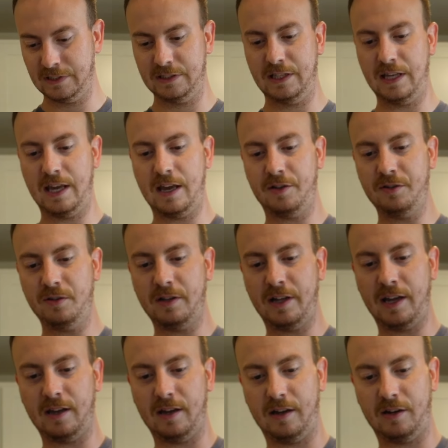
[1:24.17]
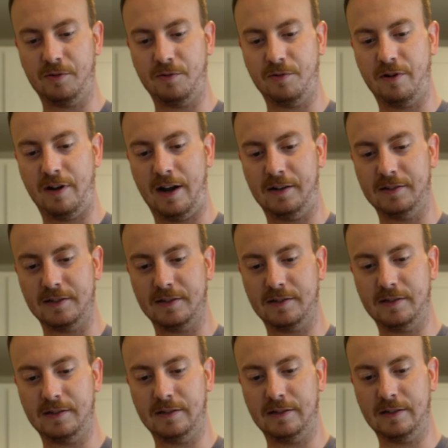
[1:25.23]
Yeah, I'll do like a 1/4
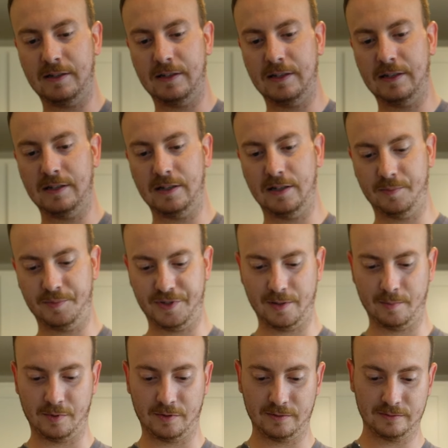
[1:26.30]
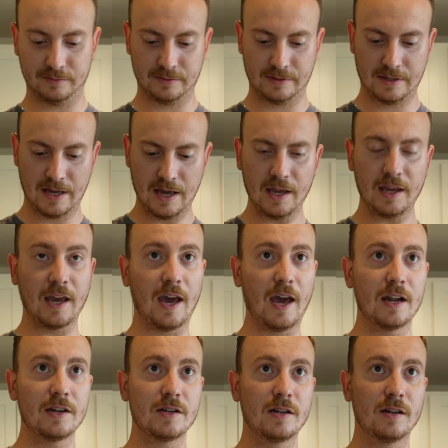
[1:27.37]
ounce up simple. Hey
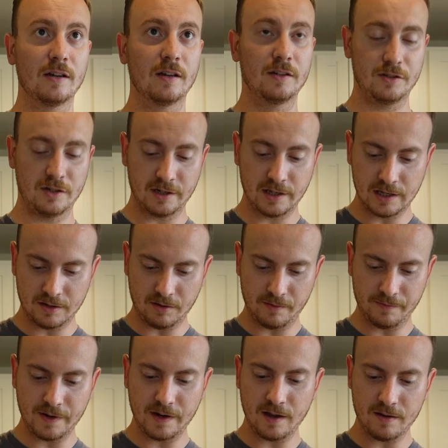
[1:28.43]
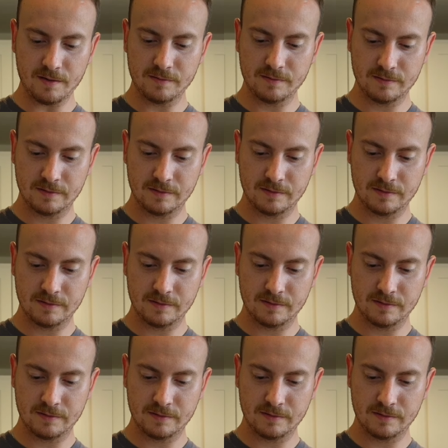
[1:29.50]
Cash, trying to get in our video?